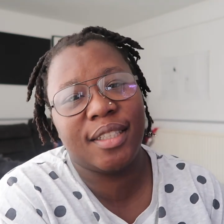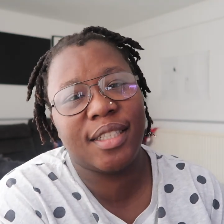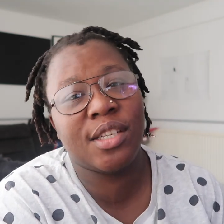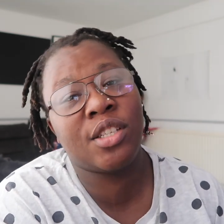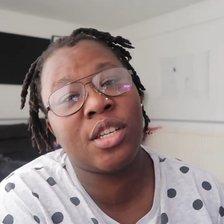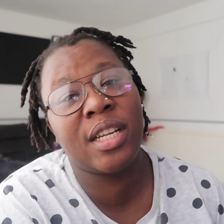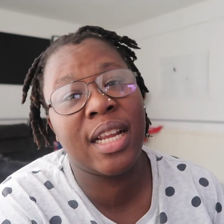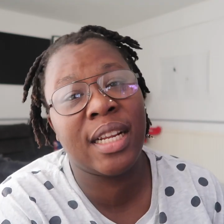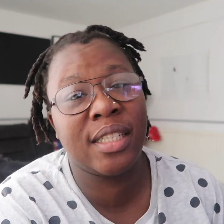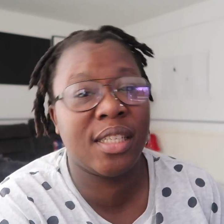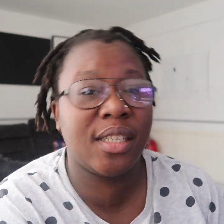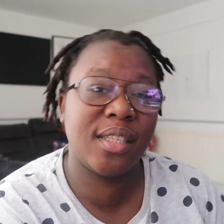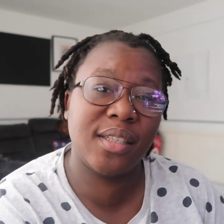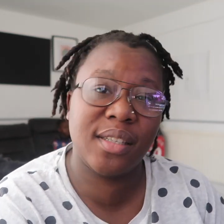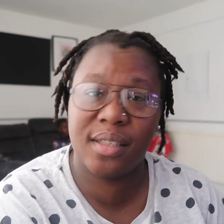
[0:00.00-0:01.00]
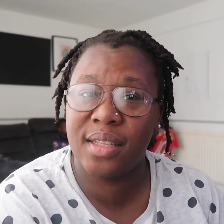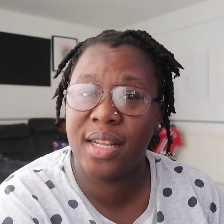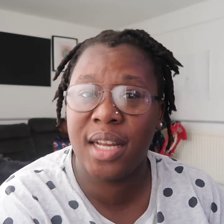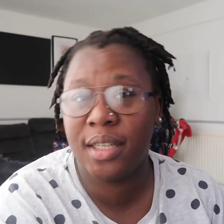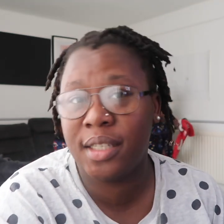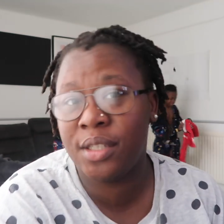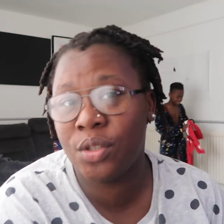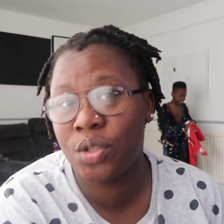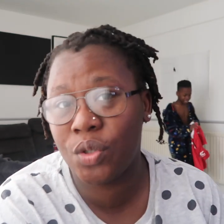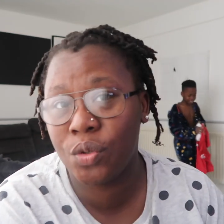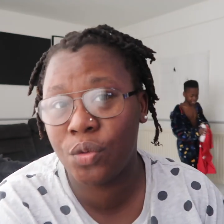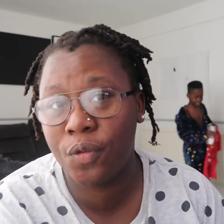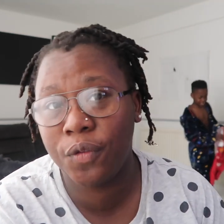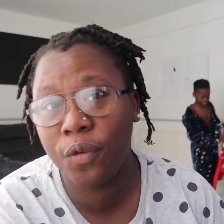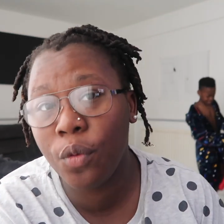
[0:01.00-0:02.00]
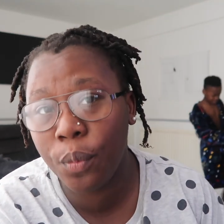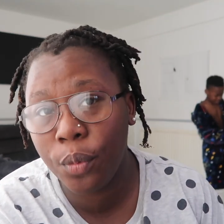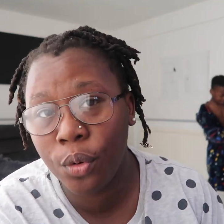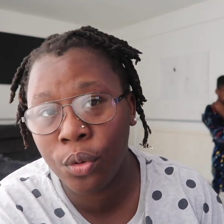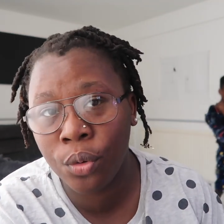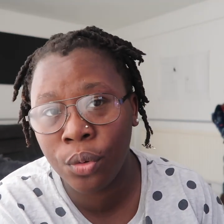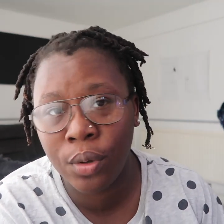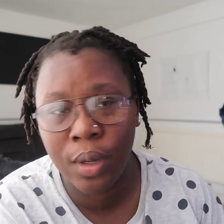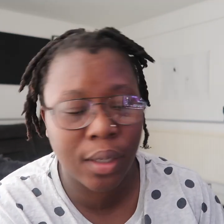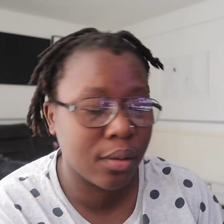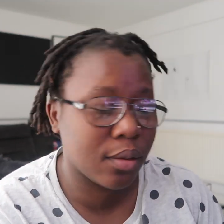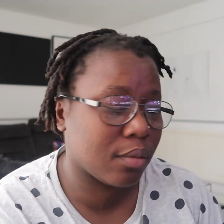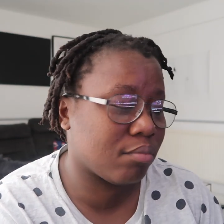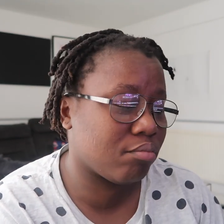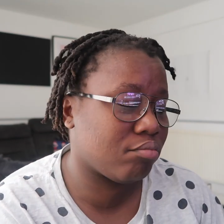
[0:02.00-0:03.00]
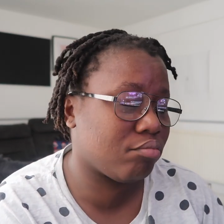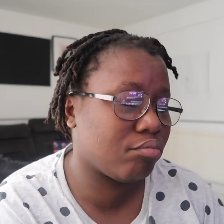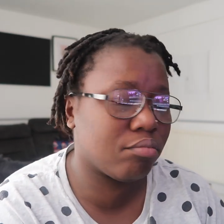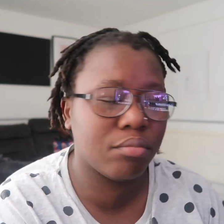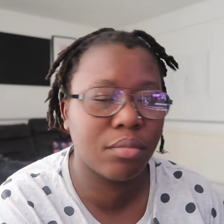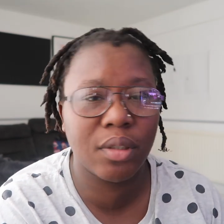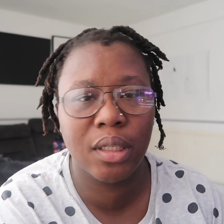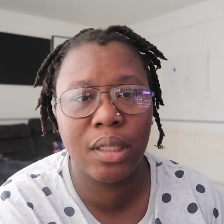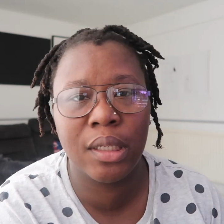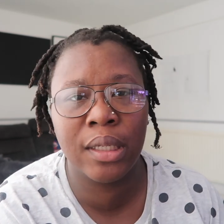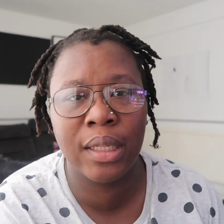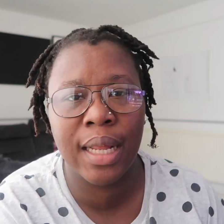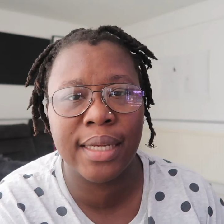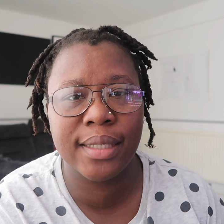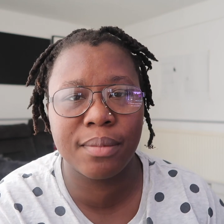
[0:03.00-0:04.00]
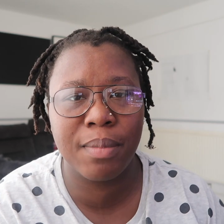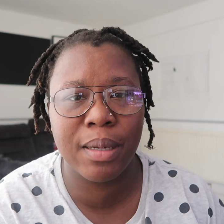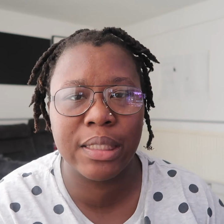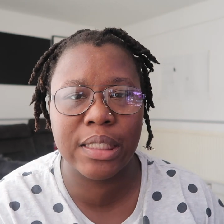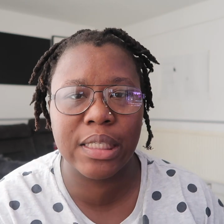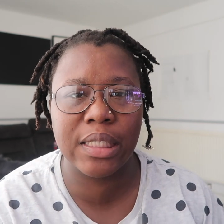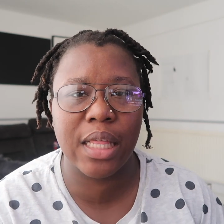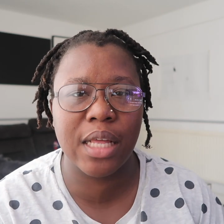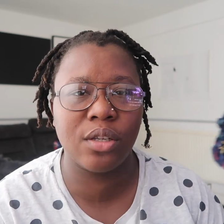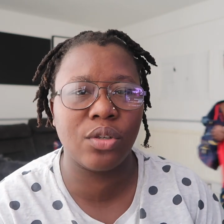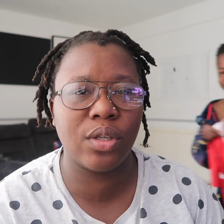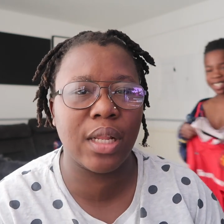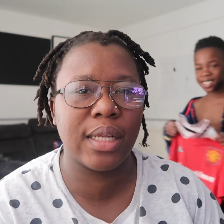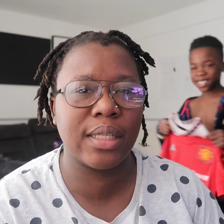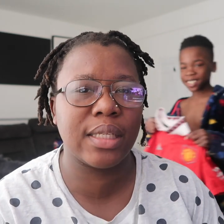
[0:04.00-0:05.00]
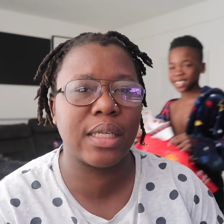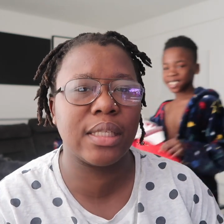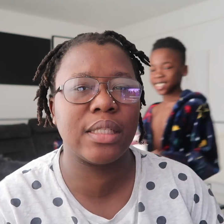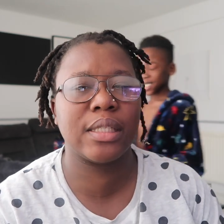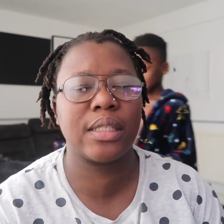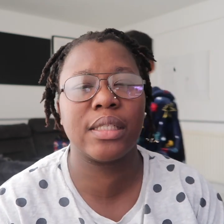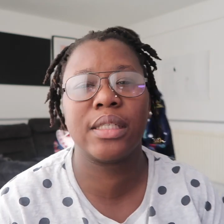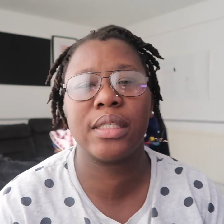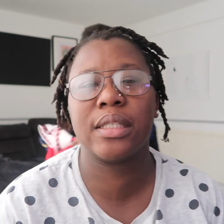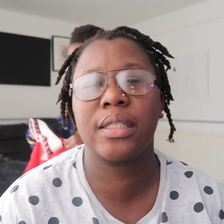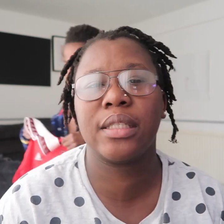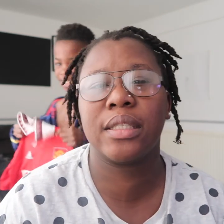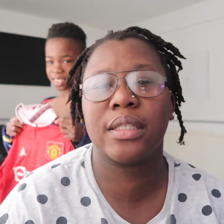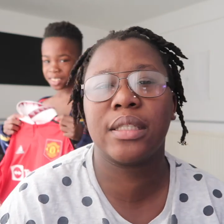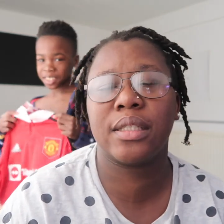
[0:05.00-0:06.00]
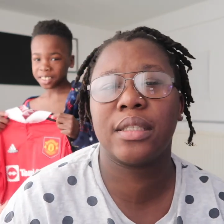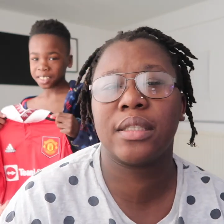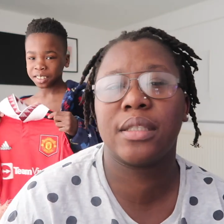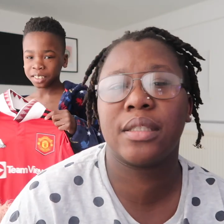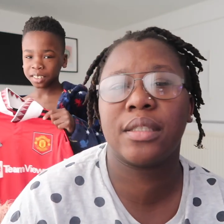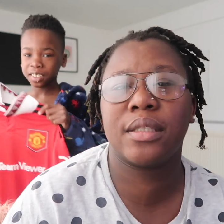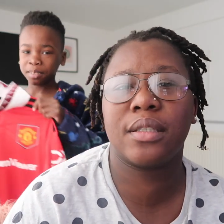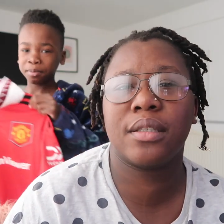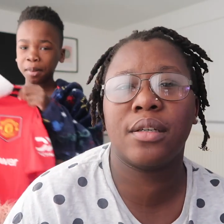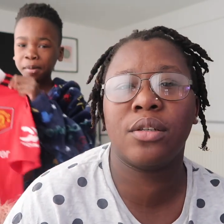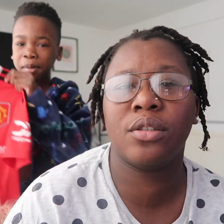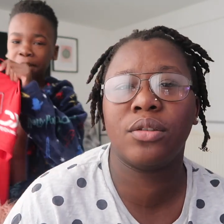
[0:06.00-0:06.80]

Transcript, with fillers: So Jordan is now into football and he oh, likes Manchester United. Me too. Oh.